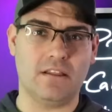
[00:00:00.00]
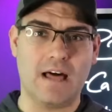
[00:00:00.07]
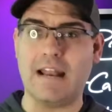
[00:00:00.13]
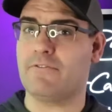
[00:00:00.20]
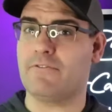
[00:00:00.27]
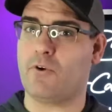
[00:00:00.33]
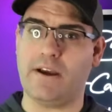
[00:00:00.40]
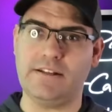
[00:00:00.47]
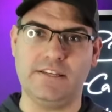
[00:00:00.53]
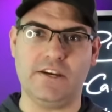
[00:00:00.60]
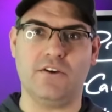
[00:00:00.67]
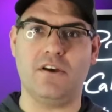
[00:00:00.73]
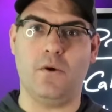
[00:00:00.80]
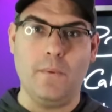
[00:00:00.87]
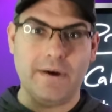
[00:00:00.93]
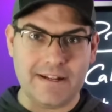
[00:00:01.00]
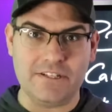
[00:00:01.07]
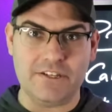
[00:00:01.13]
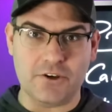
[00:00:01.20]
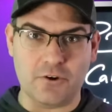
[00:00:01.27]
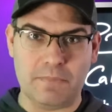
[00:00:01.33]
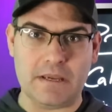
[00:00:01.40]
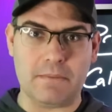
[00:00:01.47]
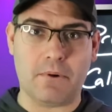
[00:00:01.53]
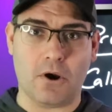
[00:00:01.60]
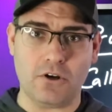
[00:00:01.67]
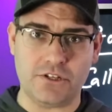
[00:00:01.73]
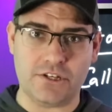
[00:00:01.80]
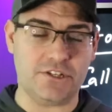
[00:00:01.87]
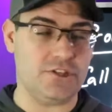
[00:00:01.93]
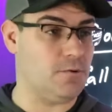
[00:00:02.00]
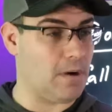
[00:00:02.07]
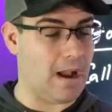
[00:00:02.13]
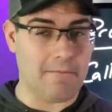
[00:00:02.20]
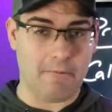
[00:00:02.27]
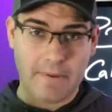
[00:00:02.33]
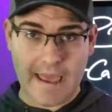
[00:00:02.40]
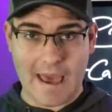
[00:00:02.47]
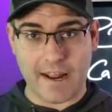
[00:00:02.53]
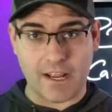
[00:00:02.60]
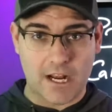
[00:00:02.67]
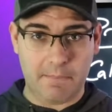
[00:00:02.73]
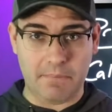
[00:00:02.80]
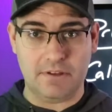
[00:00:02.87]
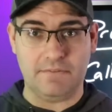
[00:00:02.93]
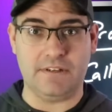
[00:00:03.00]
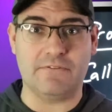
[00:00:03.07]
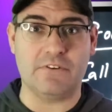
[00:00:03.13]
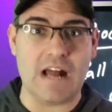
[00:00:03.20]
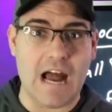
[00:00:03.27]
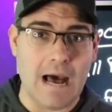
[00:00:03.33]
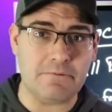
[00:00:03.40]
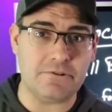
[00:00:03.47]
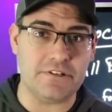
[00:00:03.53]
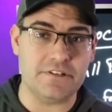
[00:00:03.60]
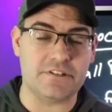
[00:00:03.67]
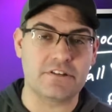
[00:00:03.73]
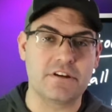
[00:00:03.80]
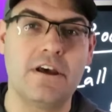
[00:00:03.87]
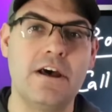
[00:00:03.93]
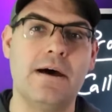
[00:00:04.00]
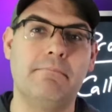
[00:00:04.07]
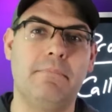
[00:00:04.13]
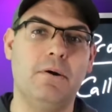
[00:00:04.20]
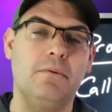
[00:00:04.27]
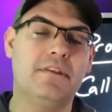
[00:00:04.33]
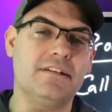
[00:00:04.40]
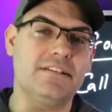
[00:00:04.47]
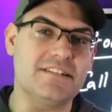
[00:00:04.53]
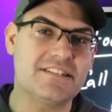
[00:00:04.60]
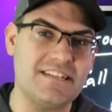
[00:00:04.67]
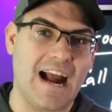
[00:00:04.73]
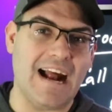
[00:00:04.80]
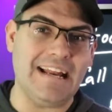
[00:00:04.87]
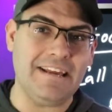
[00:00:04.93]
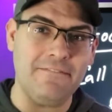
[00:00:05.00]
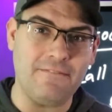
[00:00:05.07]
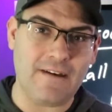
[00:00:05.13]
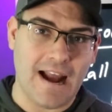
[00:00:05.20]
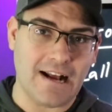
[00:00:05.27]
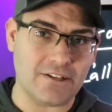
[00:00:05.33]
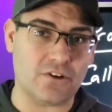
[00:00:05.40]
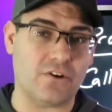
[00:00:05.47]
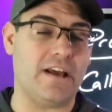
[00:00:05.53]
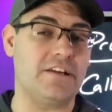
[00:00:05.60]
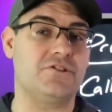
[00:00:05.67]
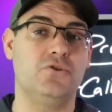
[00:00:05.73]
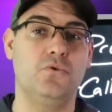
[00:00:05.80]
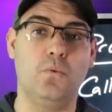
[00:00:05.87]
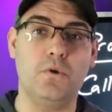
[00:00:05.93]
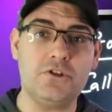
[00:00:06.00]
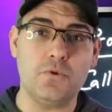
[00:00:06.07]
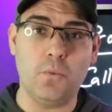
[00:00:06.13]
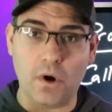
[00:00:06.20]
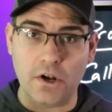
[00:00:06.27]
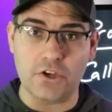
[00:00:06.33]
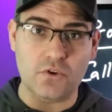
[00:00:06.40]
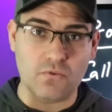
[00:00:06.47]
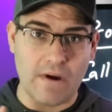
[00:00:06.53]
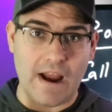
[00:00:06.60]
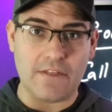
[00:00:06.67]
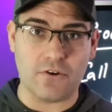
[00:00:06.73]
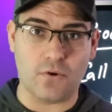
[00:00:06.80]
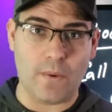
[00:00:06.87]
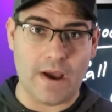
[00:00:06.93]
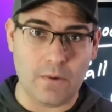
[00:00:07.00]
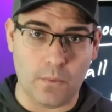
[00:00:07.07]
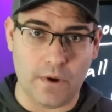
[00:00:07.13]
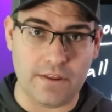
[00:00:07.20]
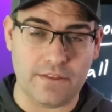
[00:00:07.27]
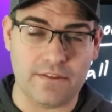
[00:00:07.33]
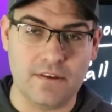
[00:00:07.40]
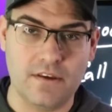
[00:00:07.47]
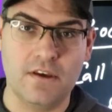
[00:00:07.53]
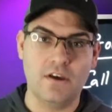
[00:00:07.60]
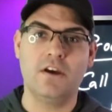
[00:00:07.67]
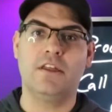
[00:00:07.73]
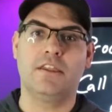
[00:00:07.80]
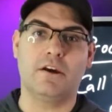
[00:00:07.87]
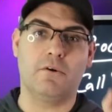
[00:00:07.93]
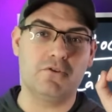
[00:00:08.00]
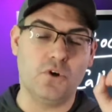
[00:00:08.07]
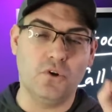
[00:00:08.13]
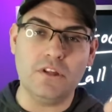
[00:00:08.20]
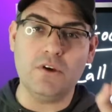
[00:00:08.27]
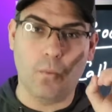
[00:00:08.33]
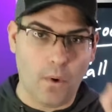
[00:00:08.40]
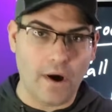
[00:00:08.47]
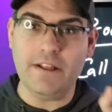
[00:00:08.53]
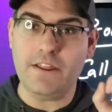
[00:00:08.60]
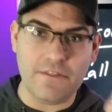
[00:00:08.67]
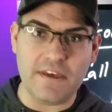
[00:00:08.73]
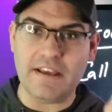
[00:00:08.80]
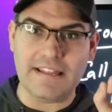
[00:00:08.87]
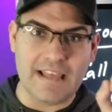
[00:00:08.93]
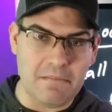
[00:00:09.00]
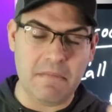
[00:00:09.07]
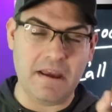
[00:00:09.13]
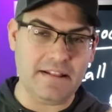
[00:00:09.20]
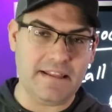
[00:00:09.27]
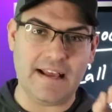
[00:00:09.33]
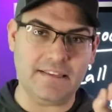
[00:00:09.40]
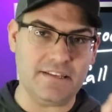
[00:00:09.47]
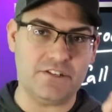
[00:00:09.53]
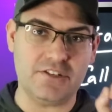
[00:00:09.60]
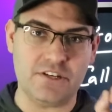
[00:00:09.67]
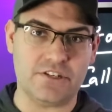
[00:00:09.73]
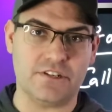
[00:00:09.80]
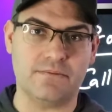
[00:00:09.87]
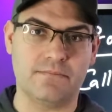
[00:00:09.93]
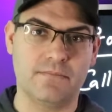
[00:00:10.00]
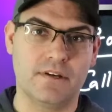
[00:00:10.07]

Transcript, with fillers: a lot of criteria that went into your big purchase and you probably had a couple of different options, but the deciding factor as to which one you rather went with, there was only one thing that made that decision.